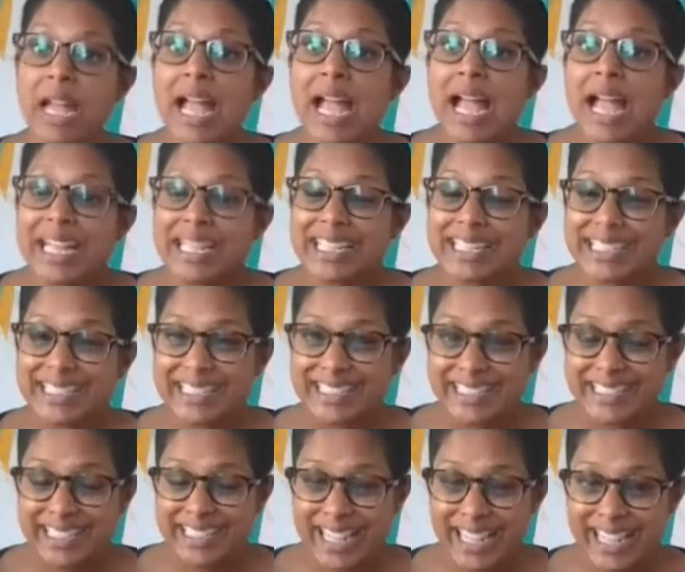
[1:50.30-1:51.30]

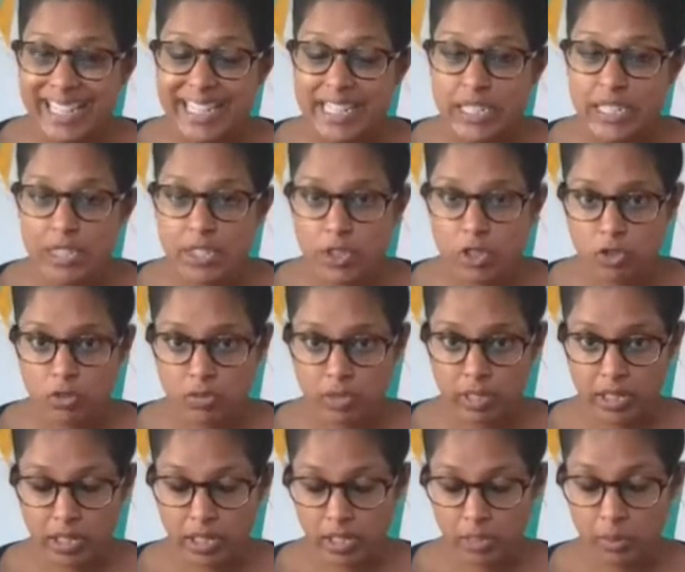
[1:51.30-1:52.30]
today's tricky
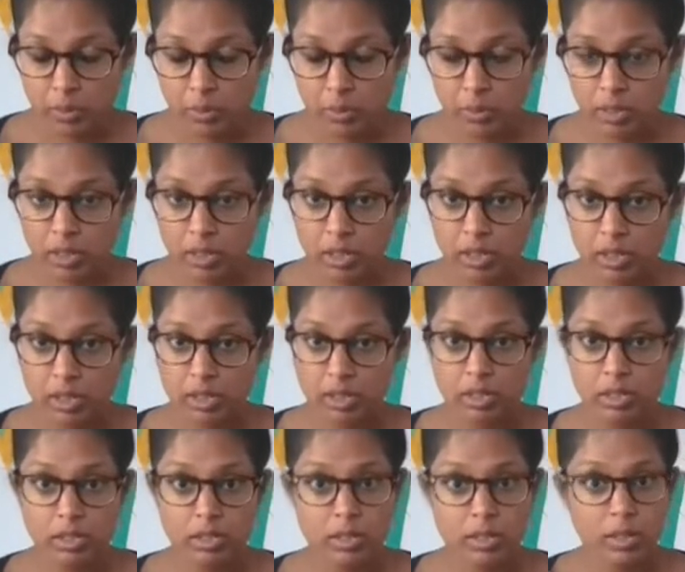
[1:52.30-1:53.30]
word
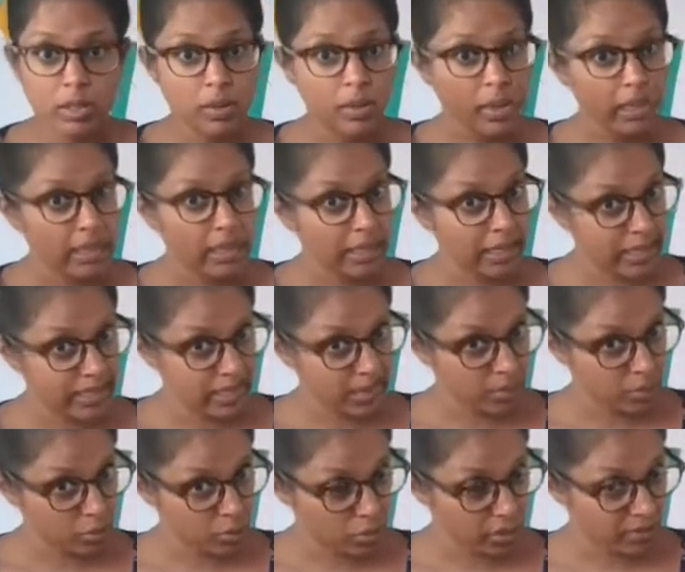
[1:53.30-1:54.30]
is
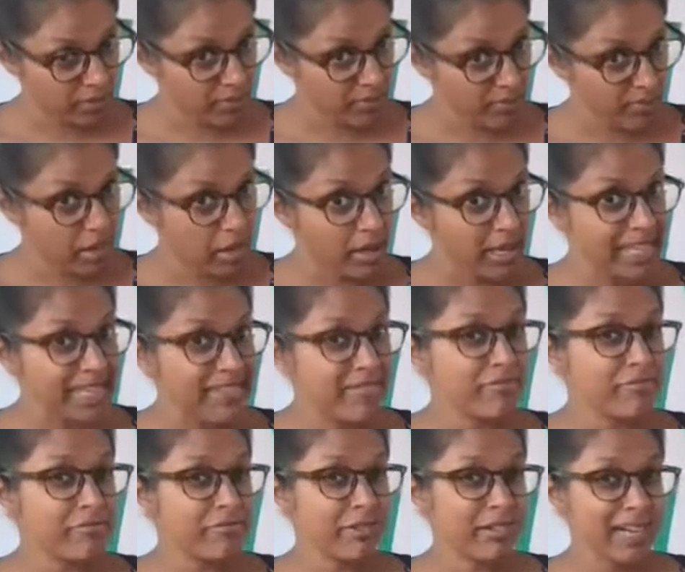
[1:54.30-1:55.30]
with my
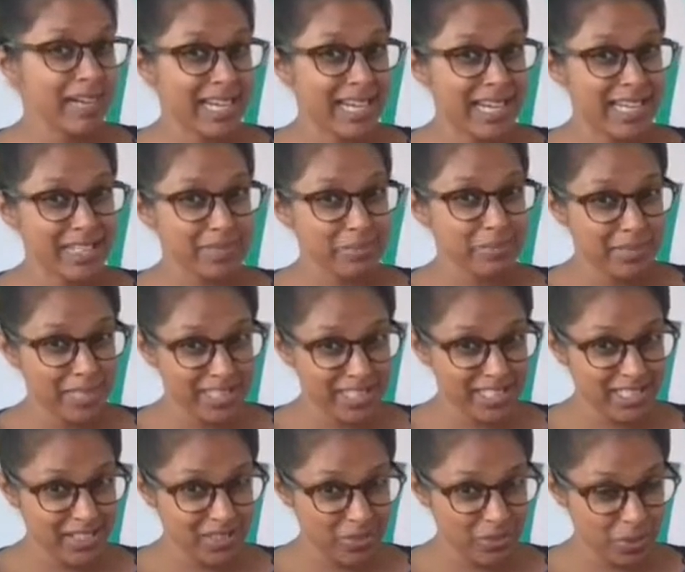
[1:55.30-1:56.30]
friend, Mr.
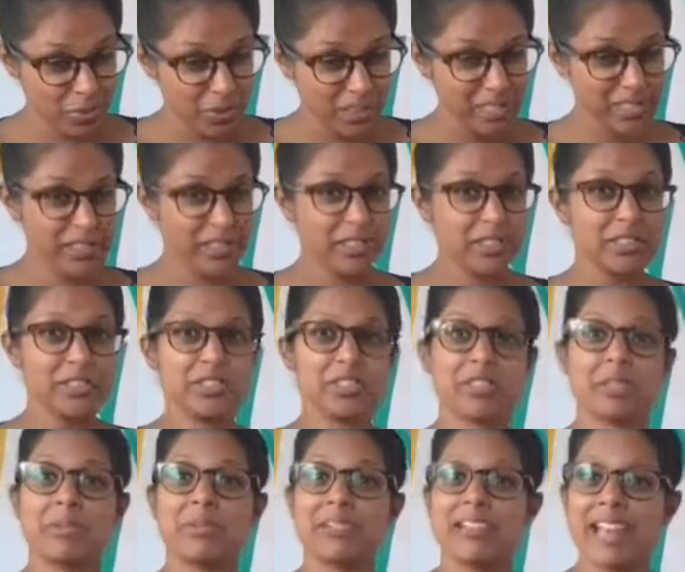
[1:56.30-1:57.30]
Wizard. So
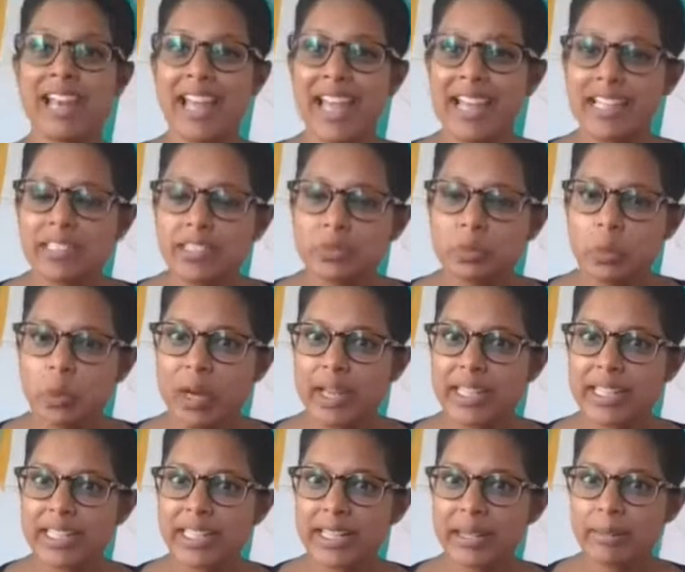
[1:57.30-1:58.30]
let's wake
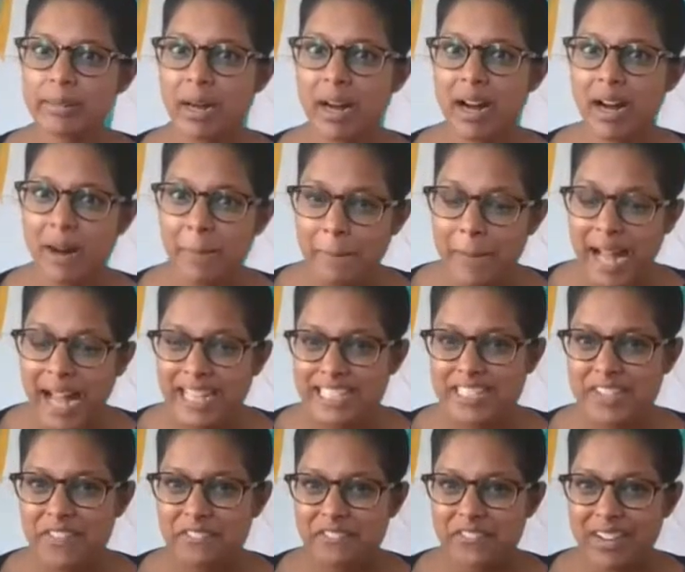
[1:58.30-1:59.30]
him up to
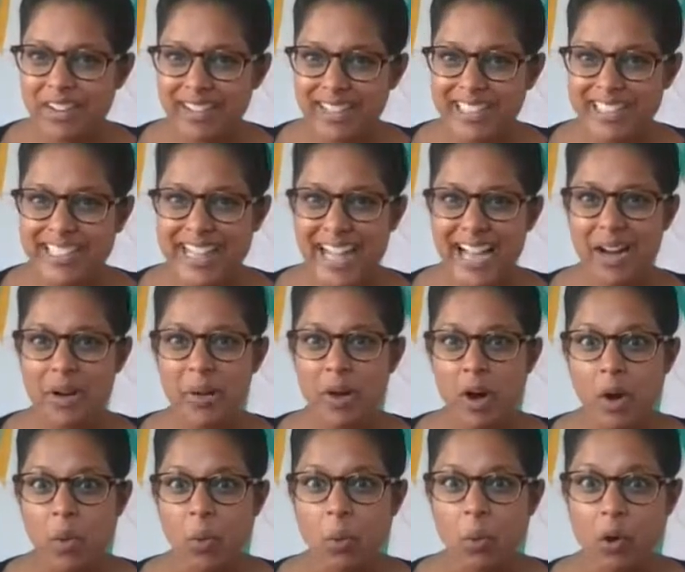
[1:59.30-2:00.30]
find out
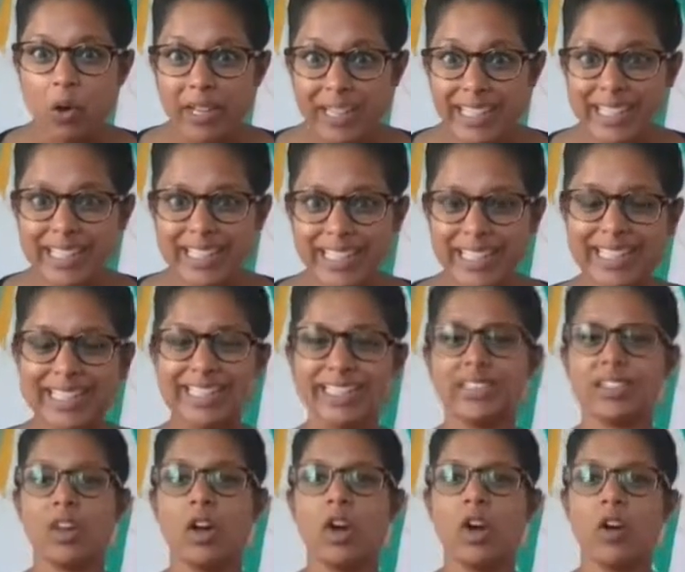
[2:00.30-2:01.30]
what it is.
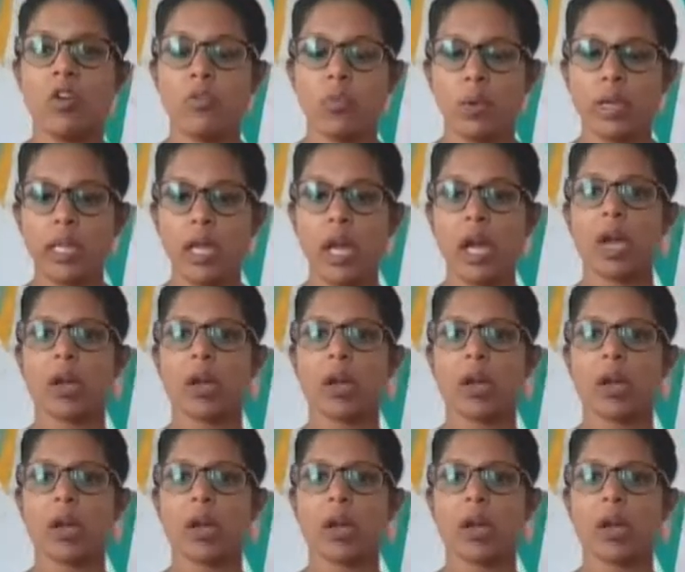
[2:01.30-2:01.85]
Off we go.